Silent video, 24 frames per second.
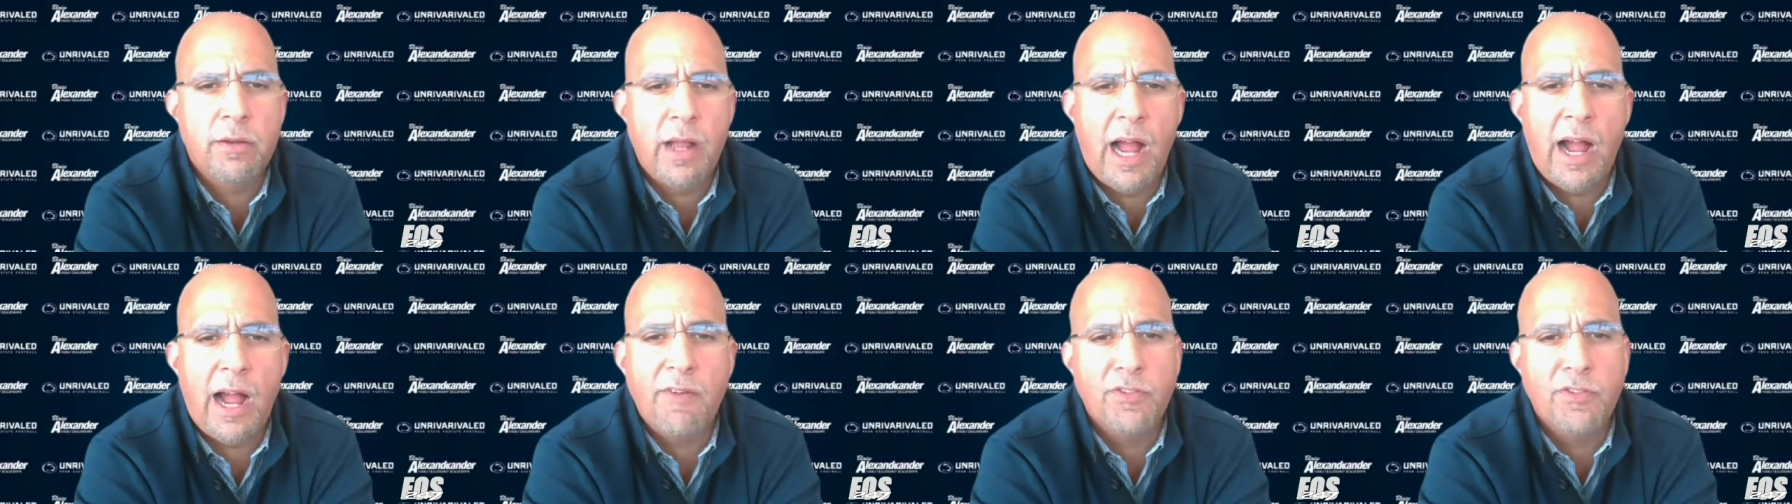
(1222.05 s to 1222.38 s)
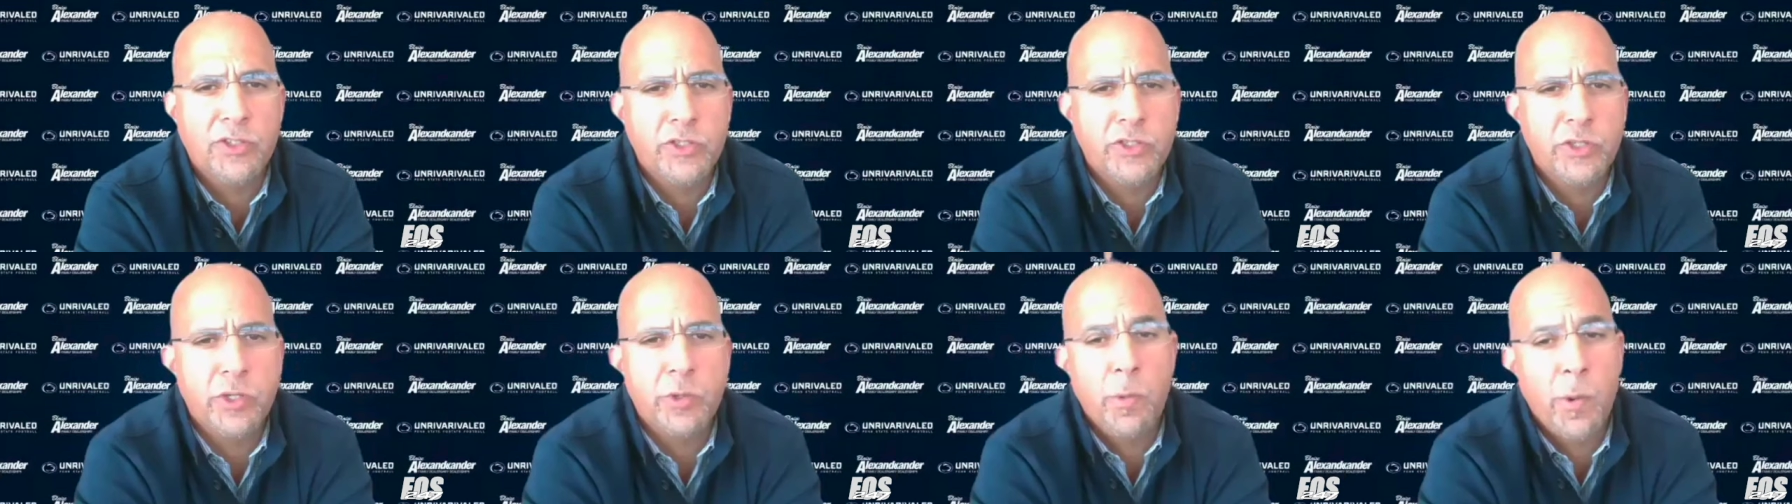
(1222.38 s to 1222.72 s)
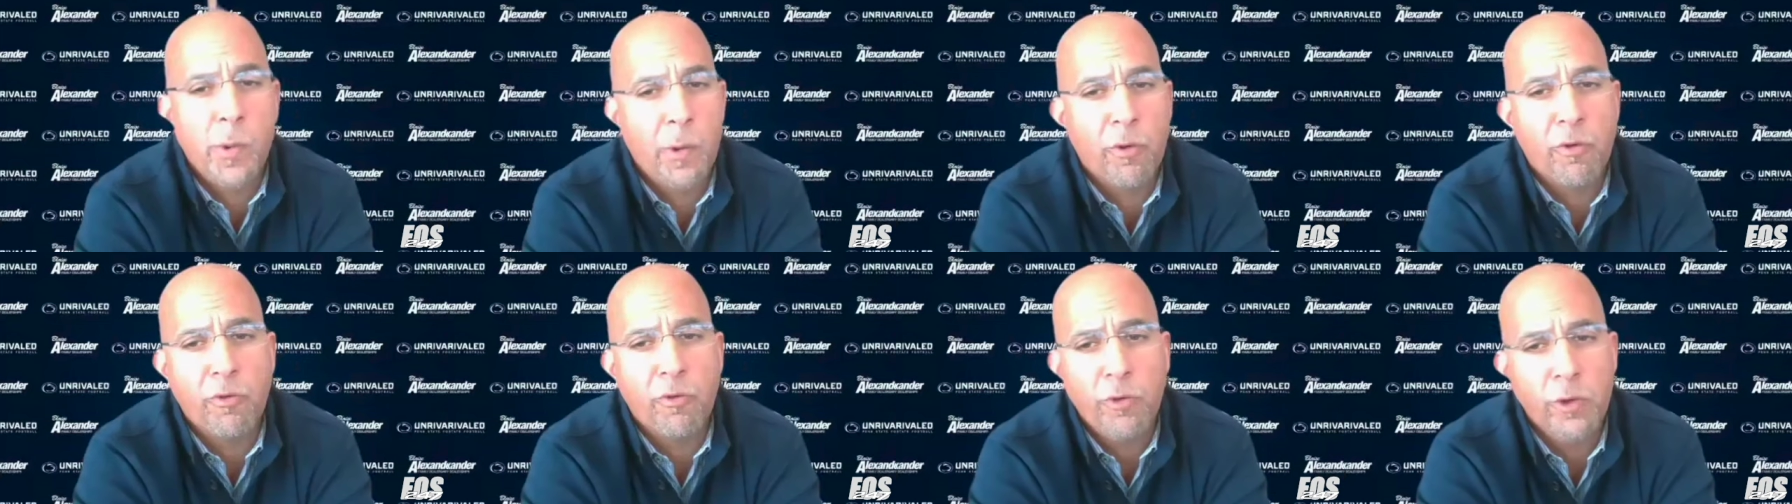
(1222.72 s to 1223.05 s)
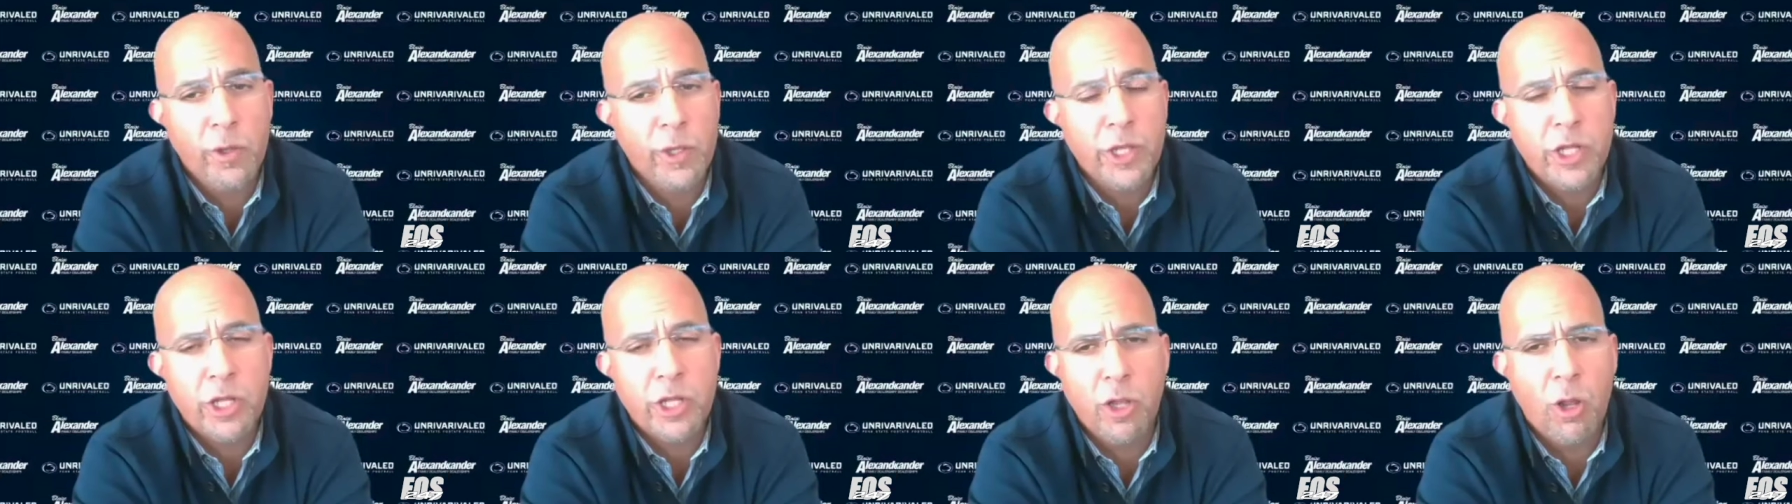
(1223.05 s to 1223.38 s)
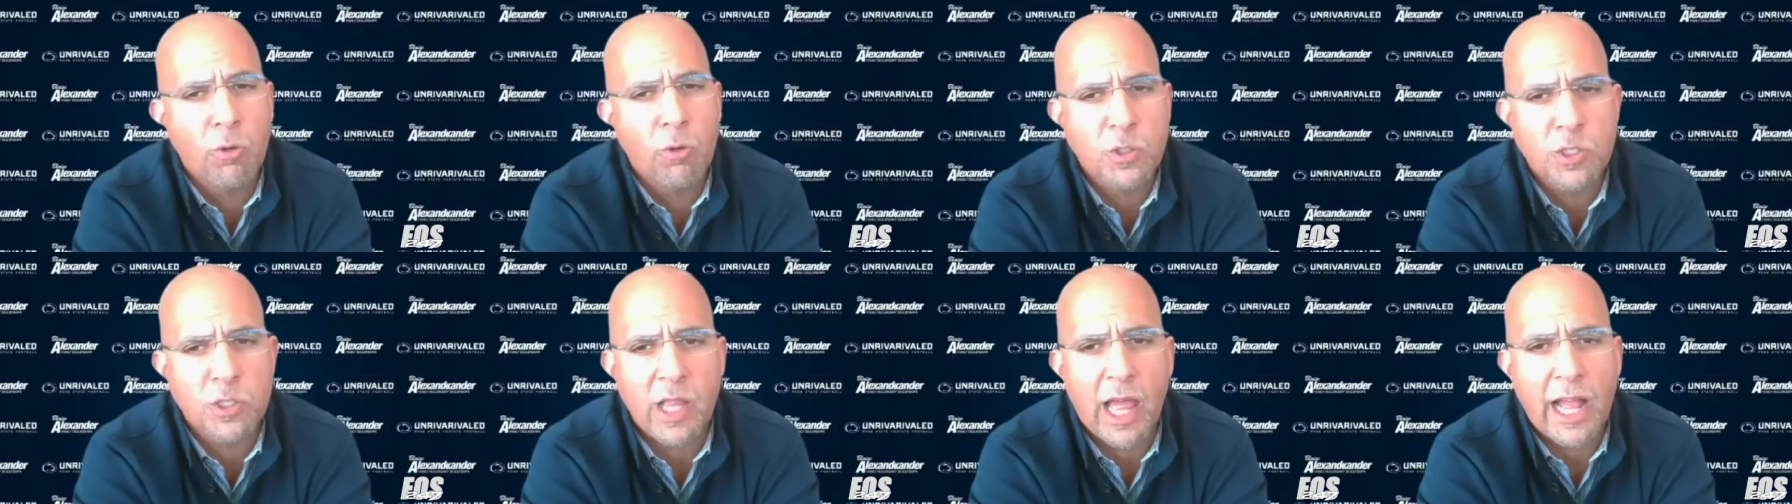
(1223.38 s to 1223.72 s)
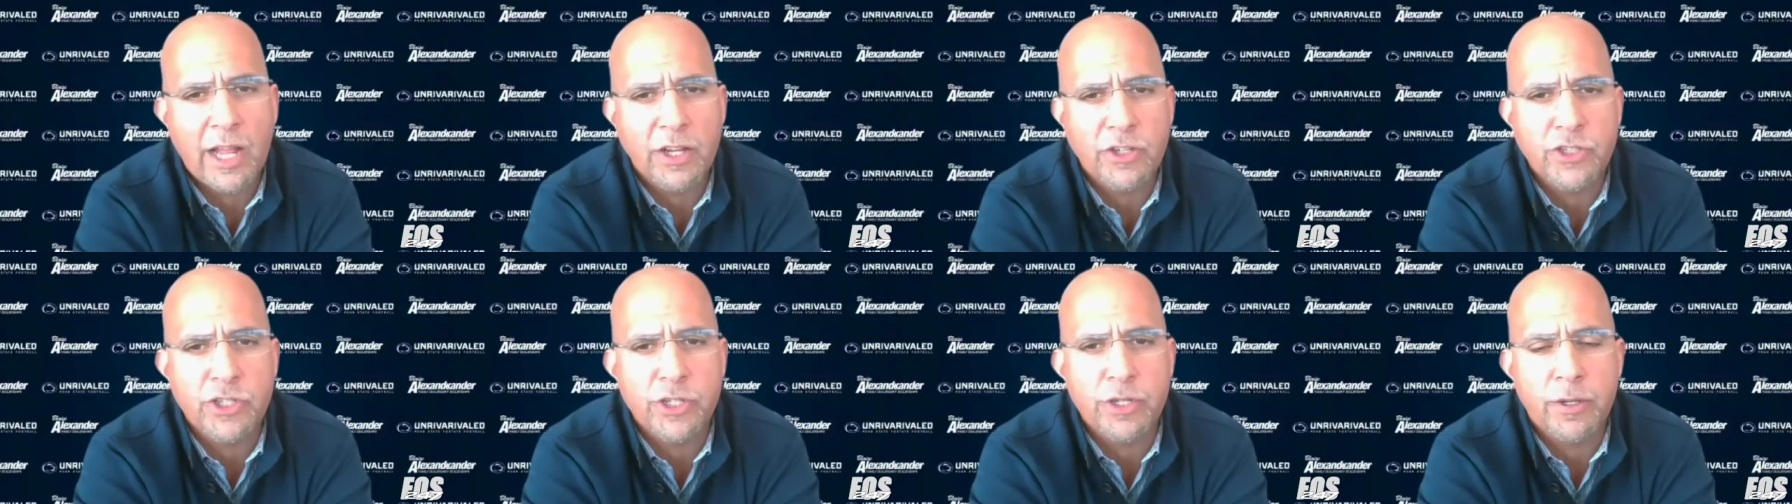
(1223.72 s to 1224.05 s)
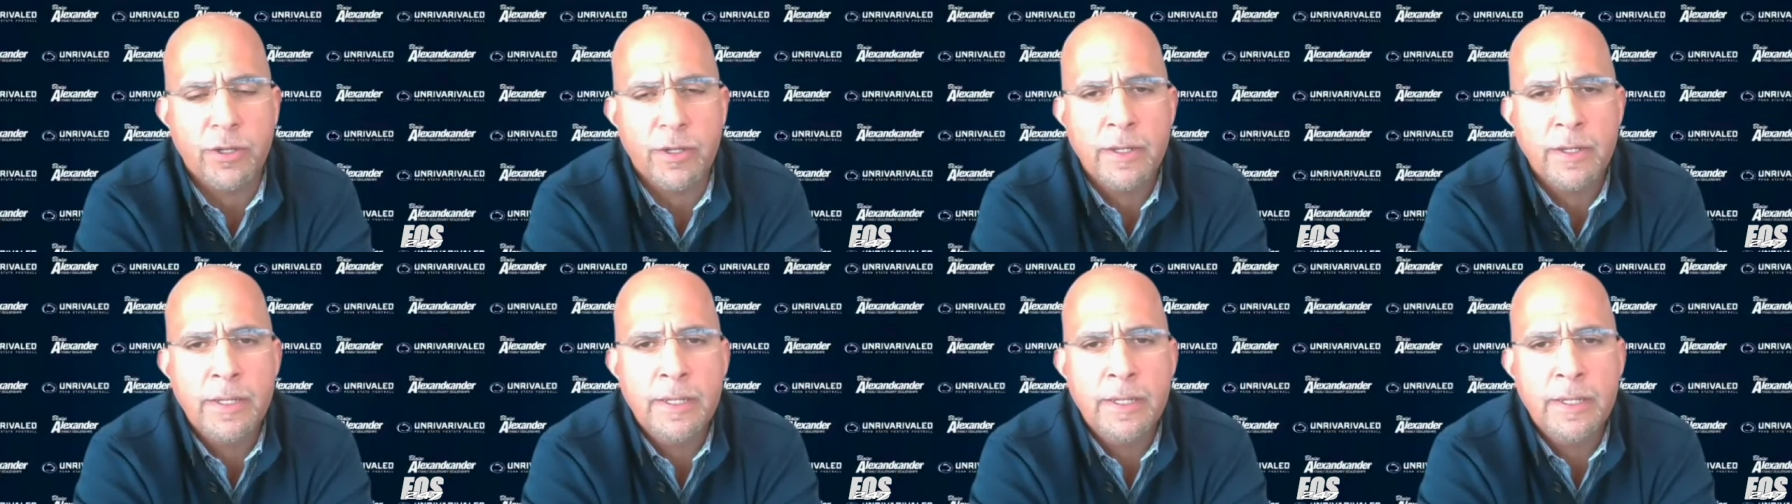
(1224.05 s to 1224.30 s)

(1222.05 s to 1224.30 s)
obviously, we were really close last year.